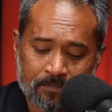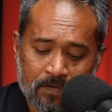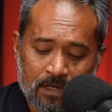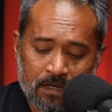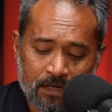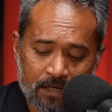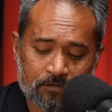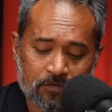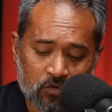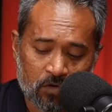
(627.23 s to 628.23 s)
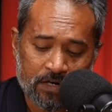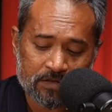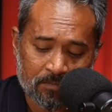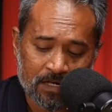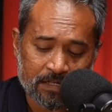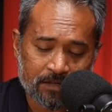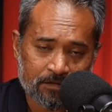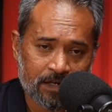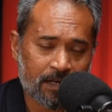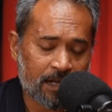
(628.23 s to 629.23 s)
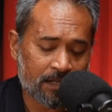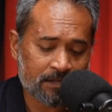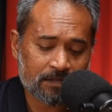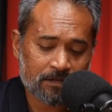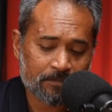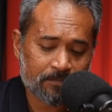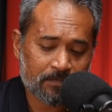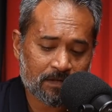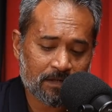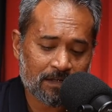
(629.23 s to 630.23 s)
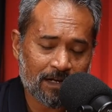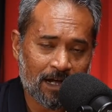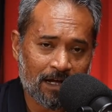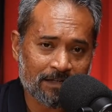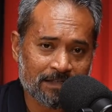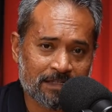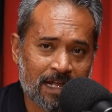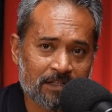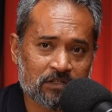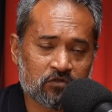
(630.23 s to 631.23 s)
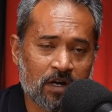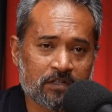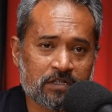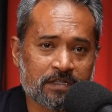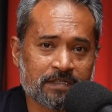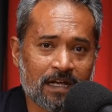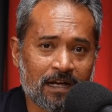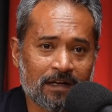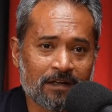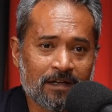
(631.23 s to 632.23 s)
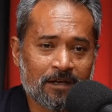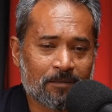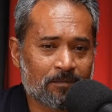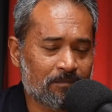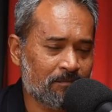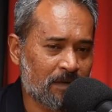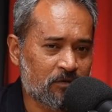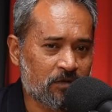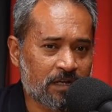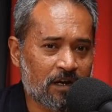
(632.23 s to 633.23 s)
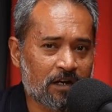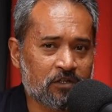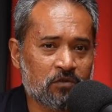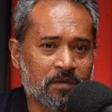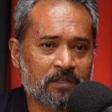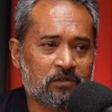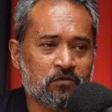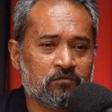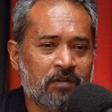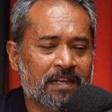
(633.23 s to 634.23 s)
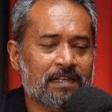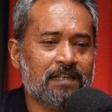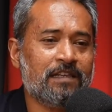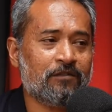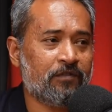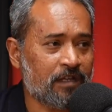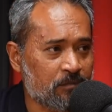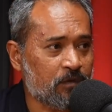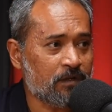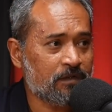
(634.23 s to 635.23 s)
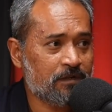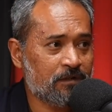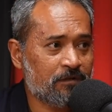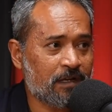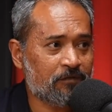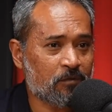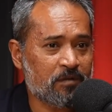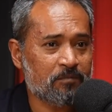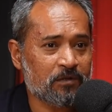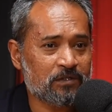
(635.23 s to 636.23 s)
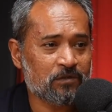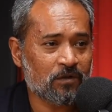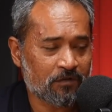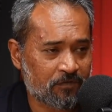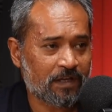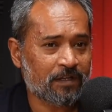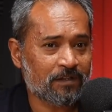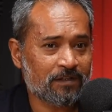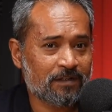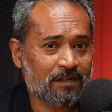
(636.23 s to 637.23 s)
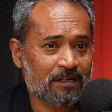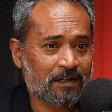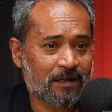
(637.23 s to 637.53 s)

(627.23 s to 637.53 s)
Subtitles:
it requires money, right, and debt structures are, maybe you can argue, made too readily available, right, for people to avail, right,